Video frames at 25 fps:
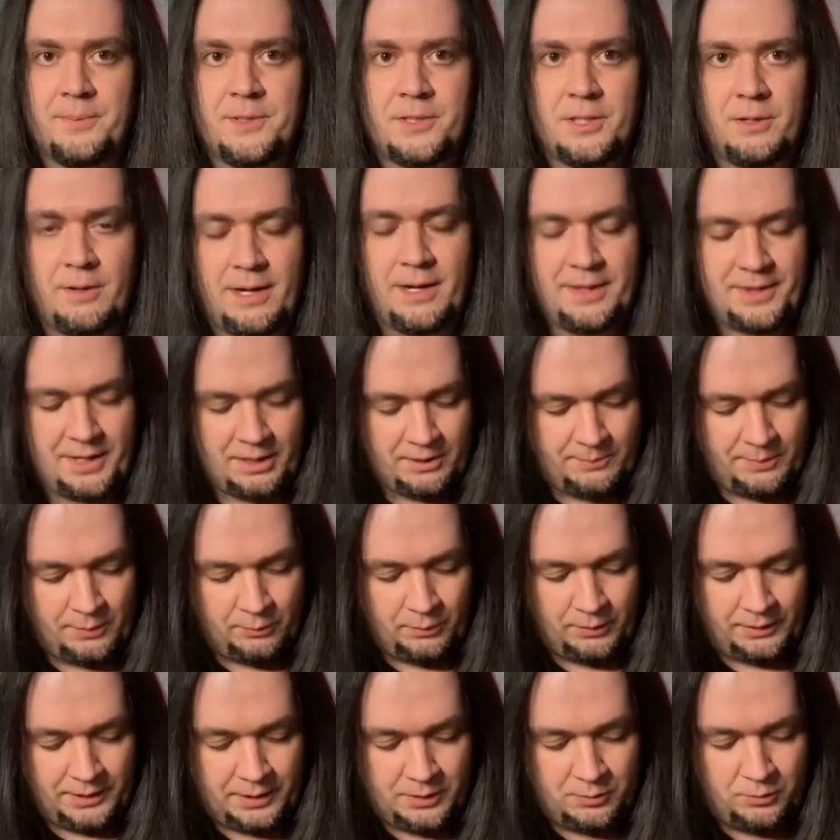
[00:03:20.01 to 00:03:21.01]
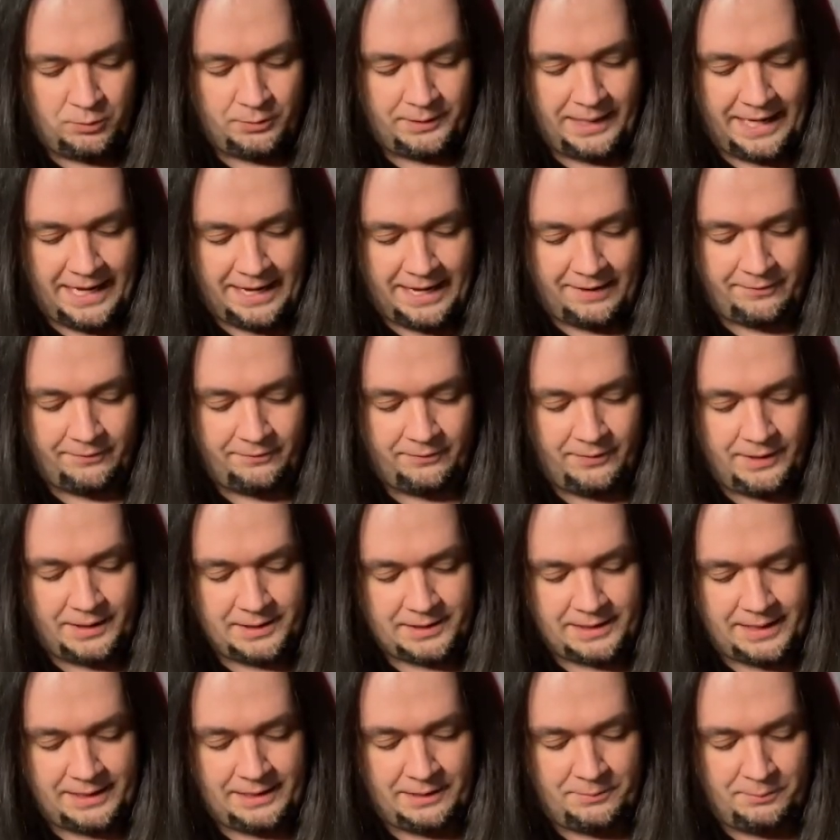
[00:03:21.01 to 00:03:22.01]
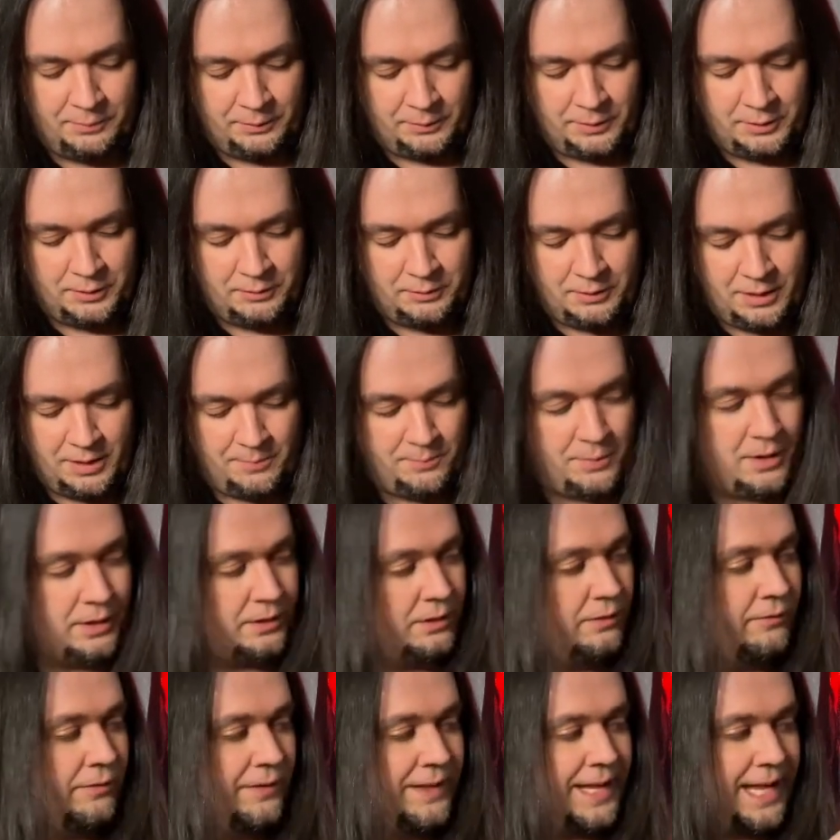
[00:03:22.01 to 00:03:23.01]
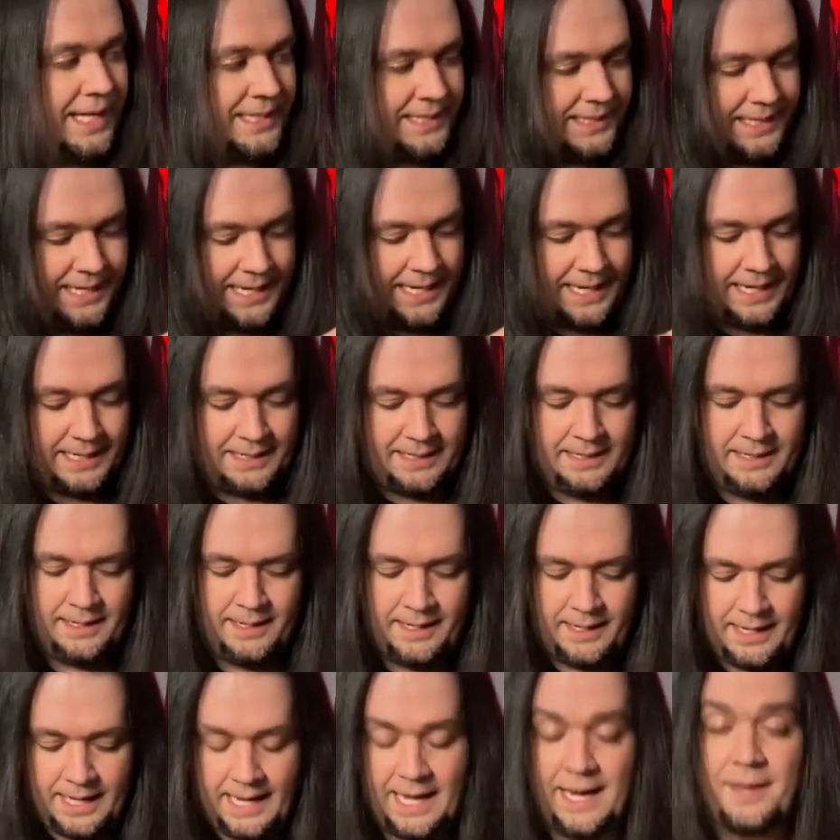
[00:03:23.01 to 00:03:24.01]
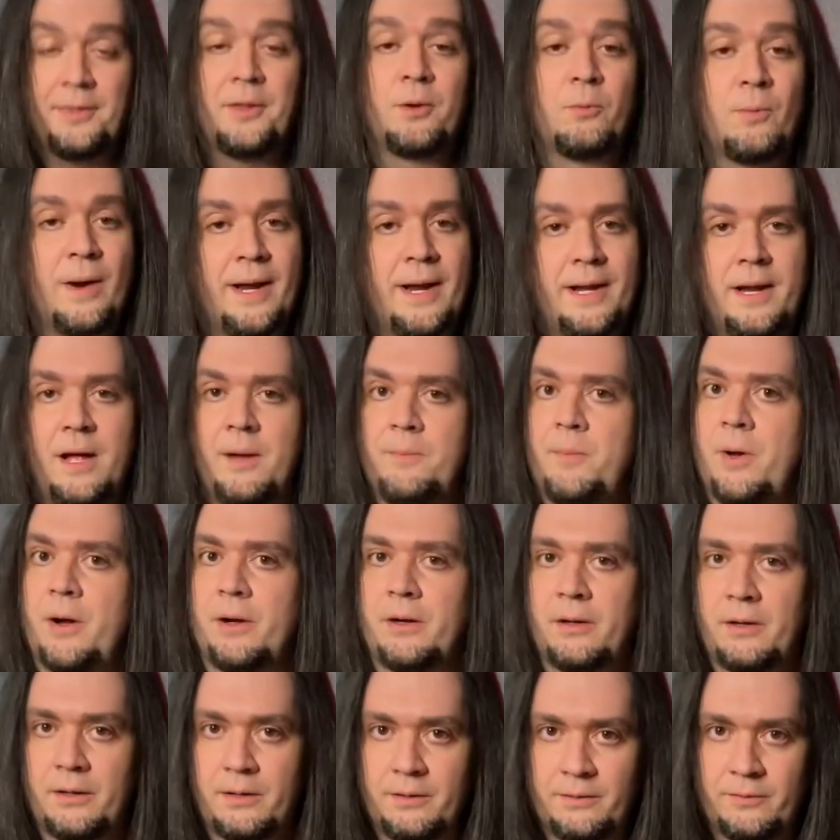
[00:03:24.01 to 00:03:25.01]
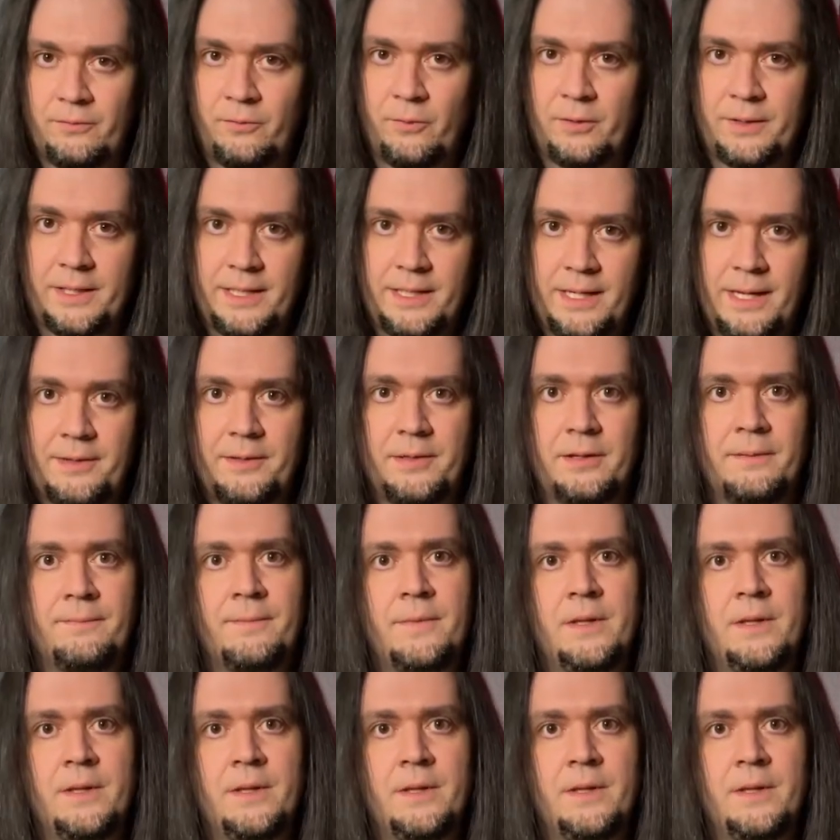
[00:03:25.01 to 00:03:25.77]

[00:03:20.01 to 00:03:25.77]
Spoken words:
So I thought it'd be really cool to have this kind of blue humbucker for that side and the red humbucker for the other.